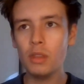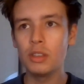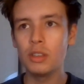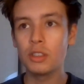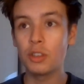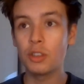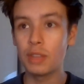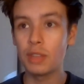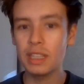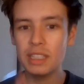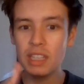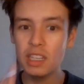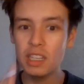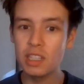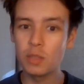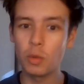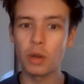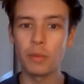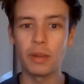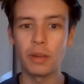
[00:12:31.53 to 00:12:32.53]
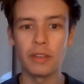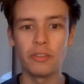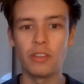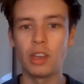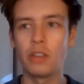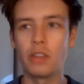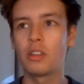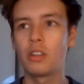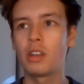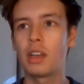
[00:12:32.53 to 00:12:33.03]
So this is one of my
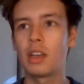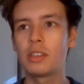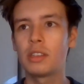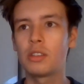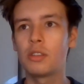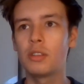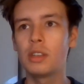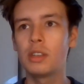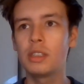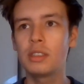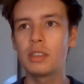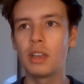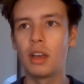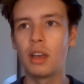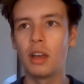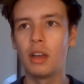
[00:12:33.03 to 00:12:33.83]
favorite categories.